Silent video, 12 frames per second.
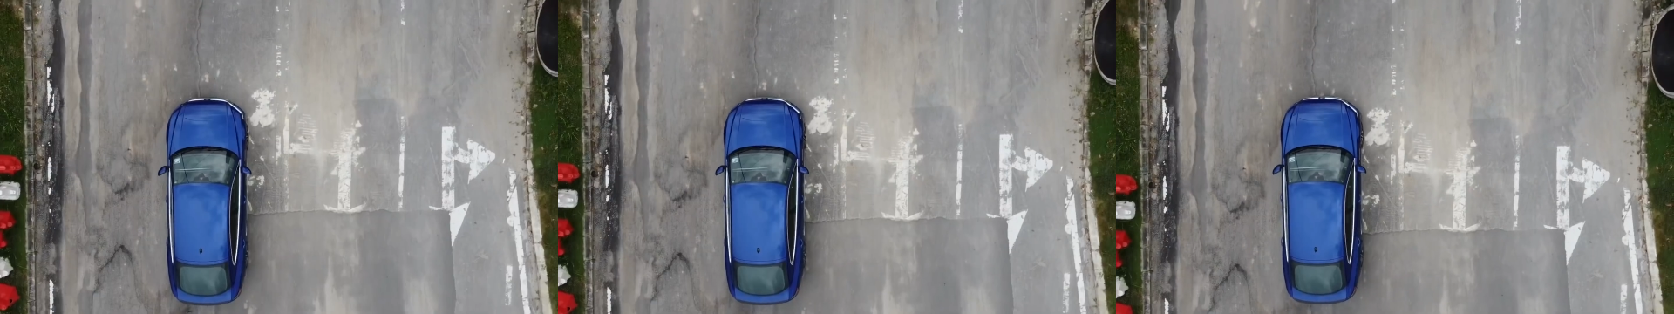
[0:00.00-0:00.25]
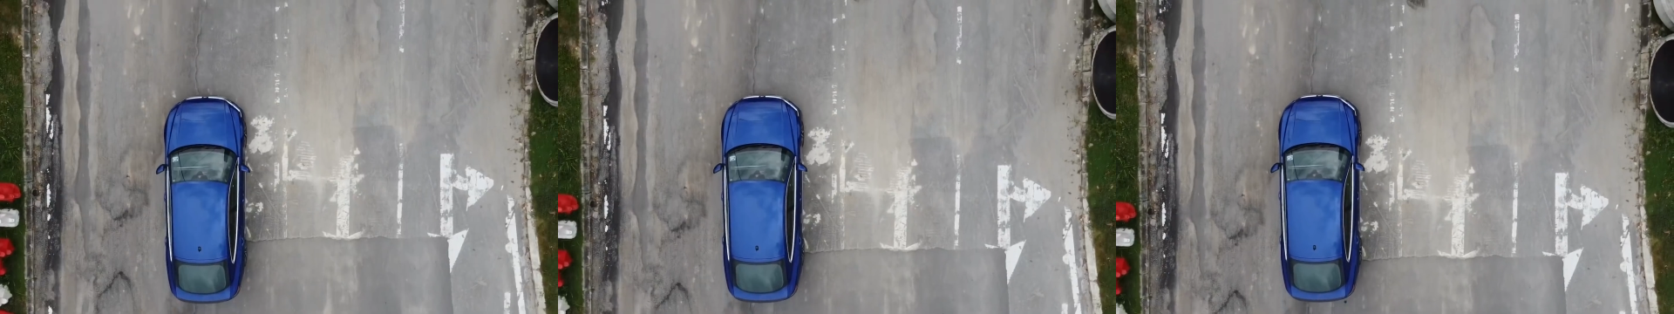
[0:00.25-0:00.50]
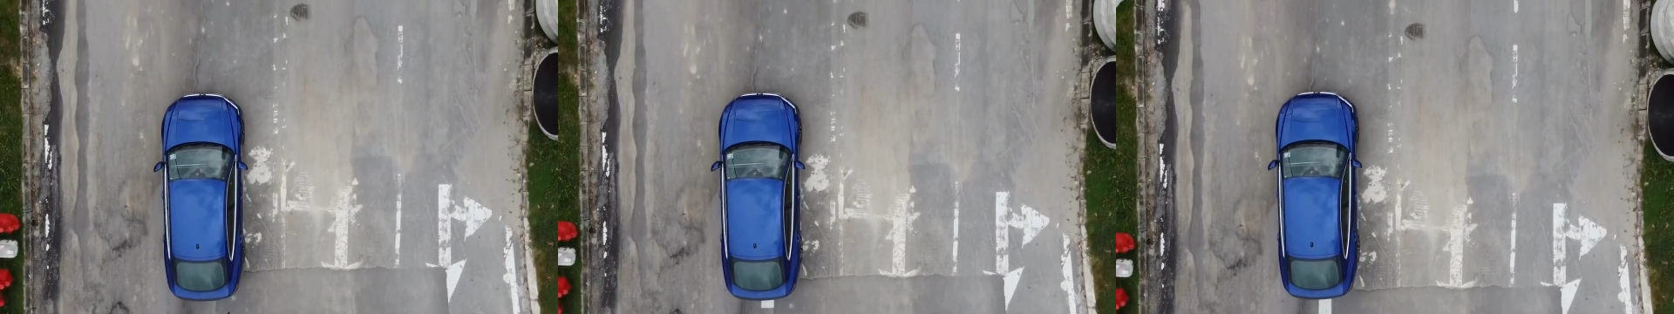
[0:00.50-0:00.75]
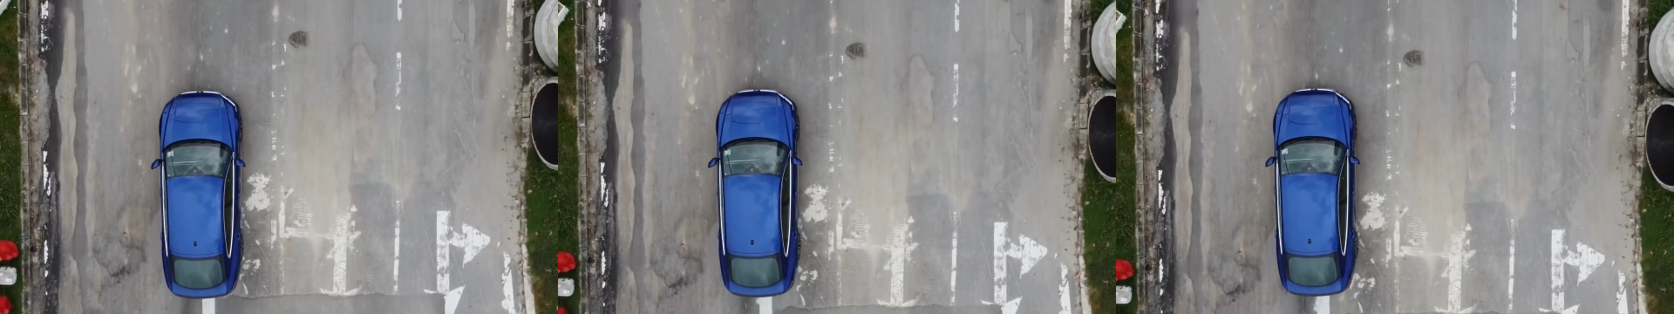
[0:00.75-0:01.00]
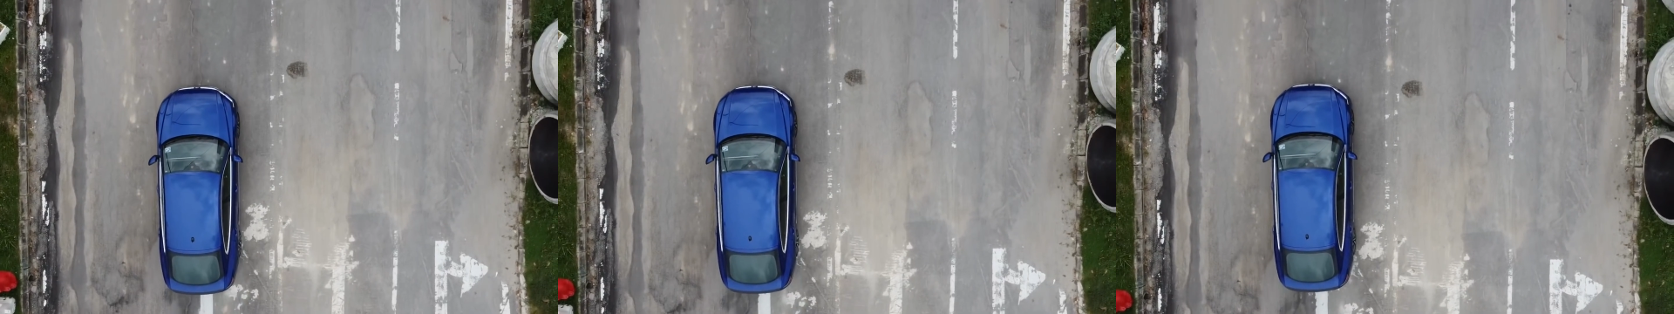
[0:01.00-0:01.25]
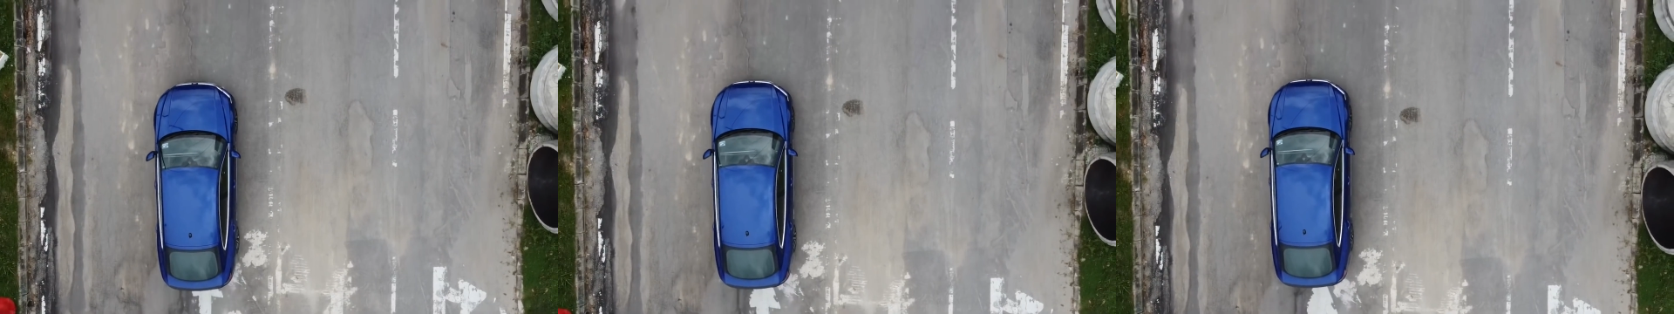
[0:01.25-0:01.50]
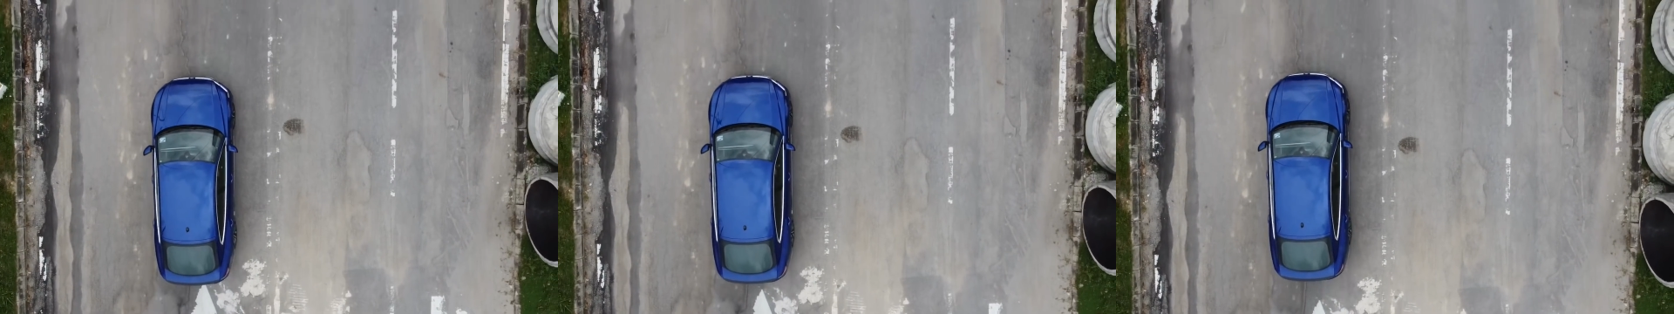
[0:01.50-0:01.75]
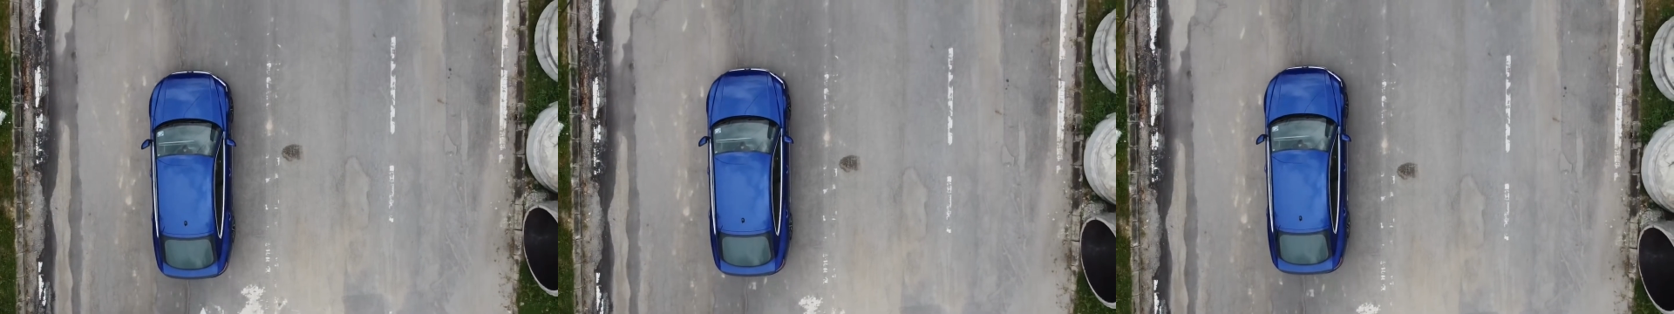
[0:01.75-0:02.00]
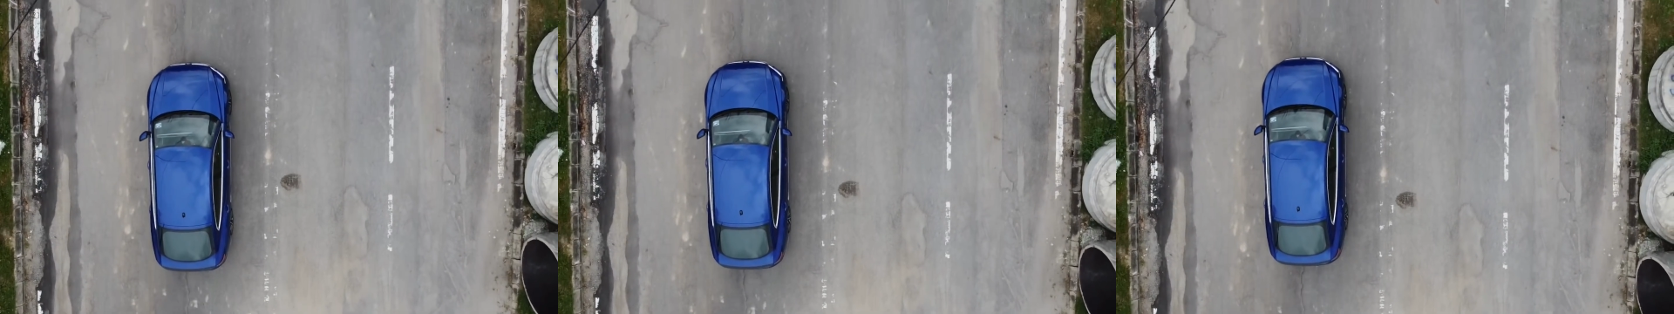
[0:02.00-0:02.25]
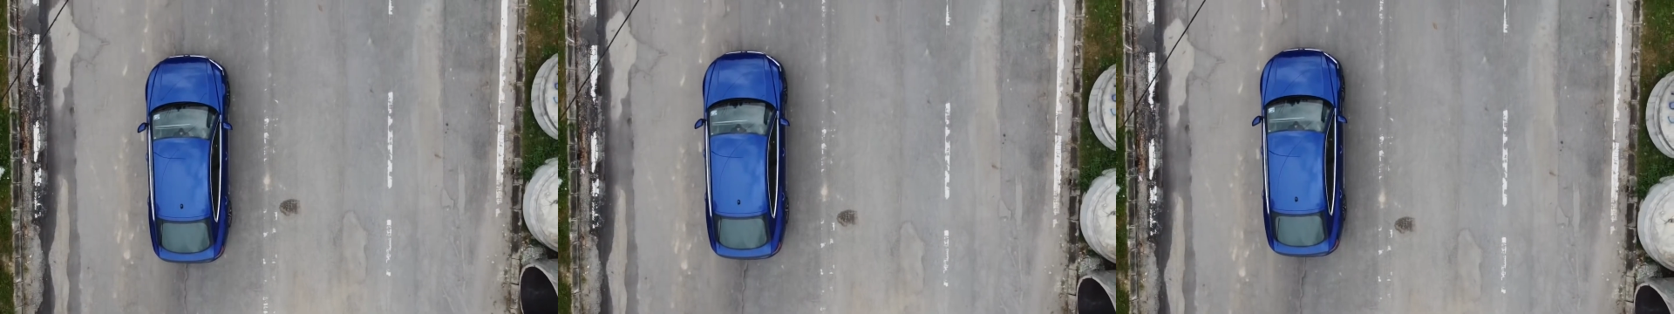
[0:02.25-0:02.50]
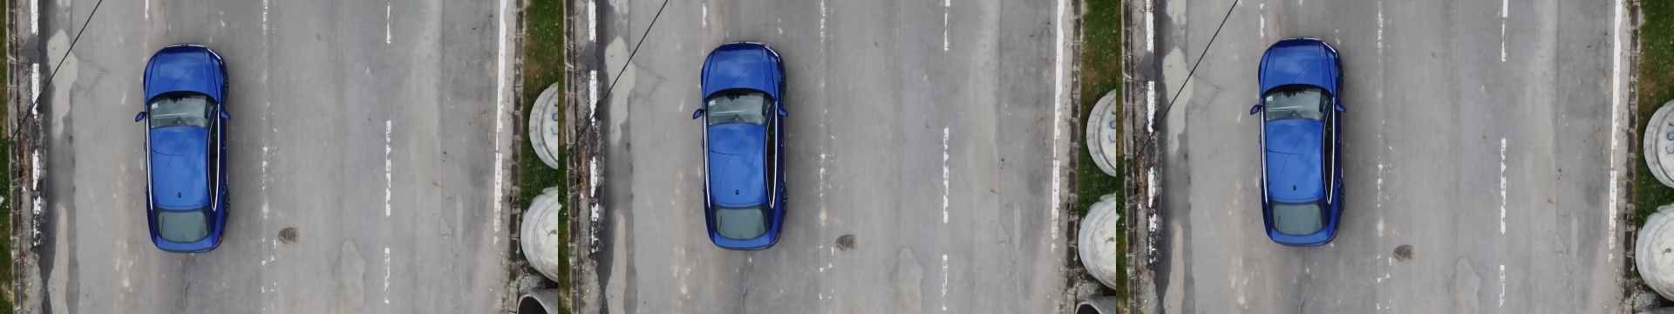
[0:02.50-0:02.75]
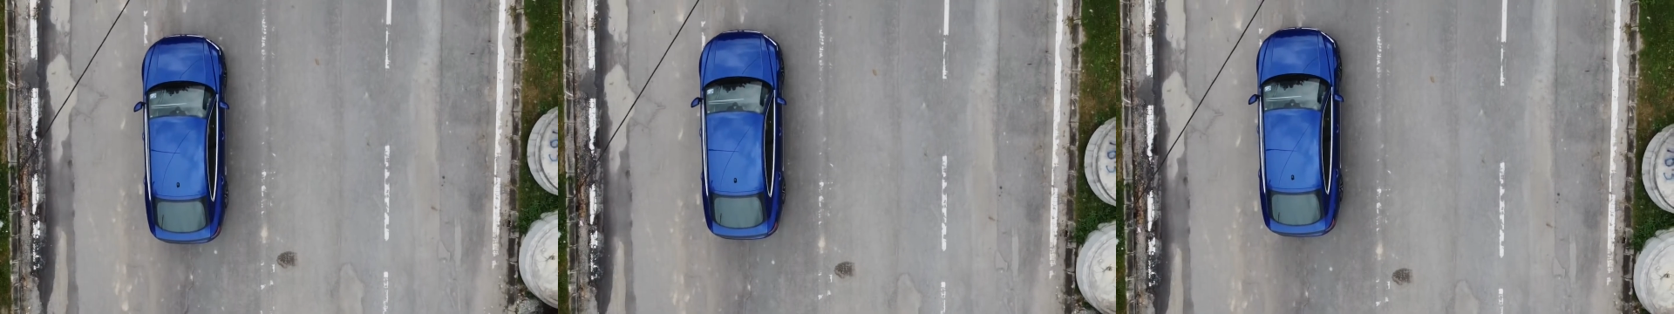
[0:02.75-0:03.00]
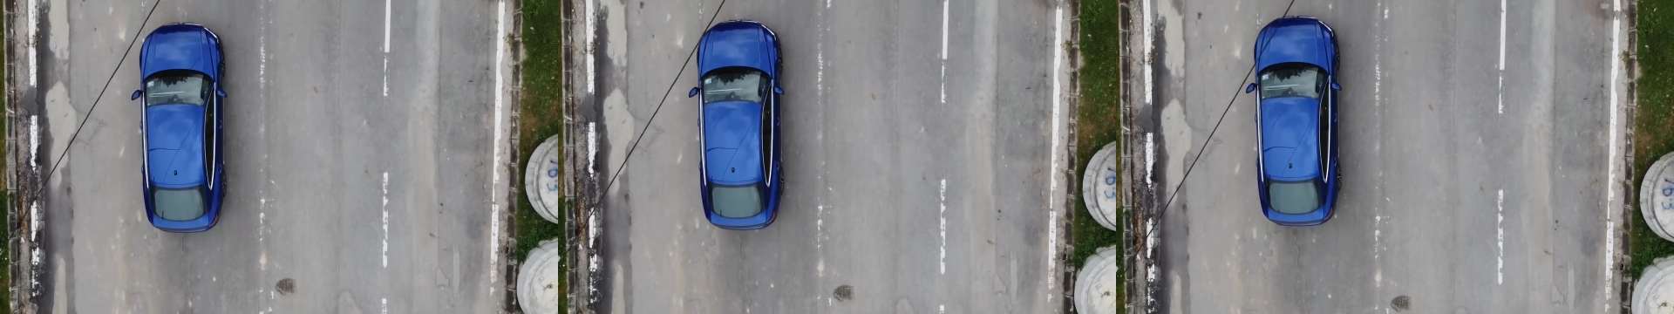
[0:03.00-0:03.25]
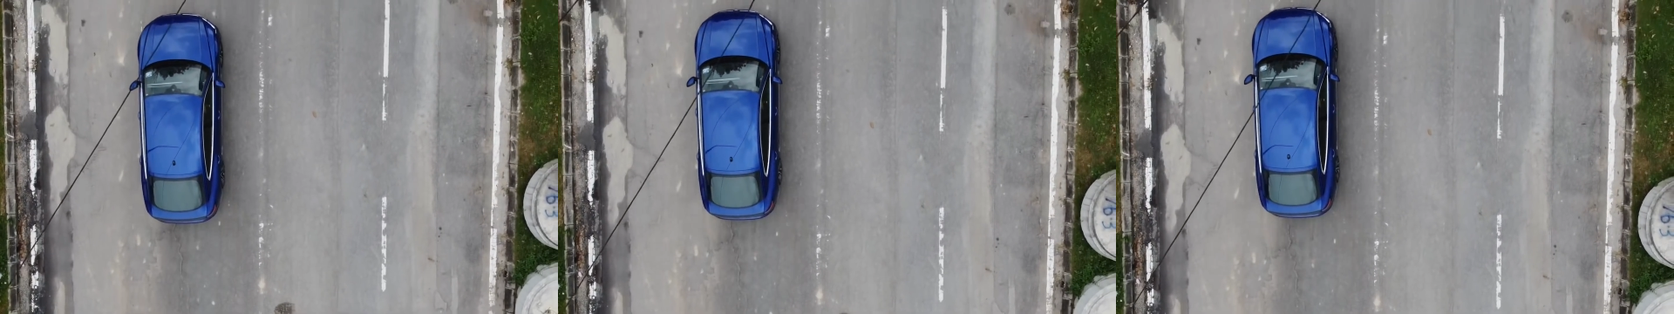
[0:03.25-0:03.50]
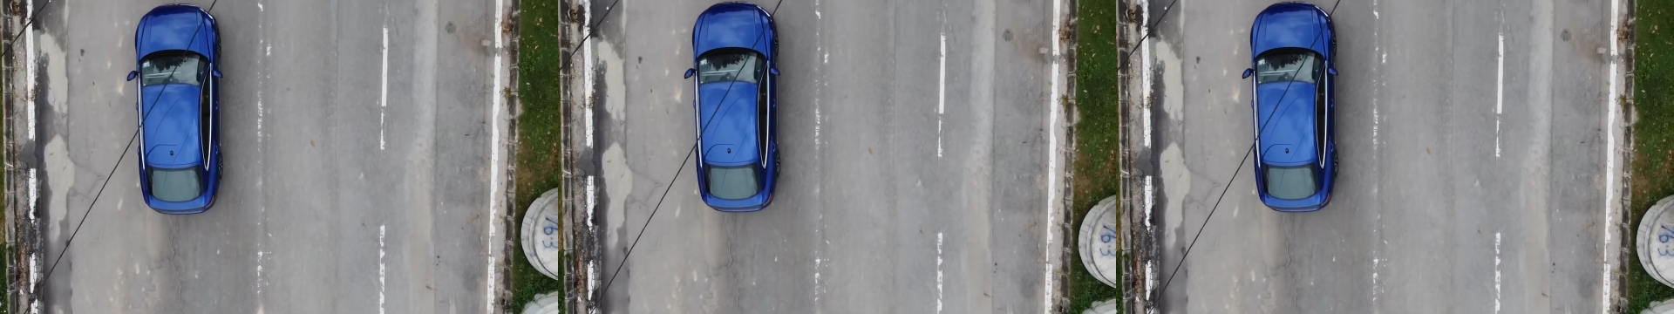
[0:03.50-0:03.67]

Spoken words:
(no speaker visible)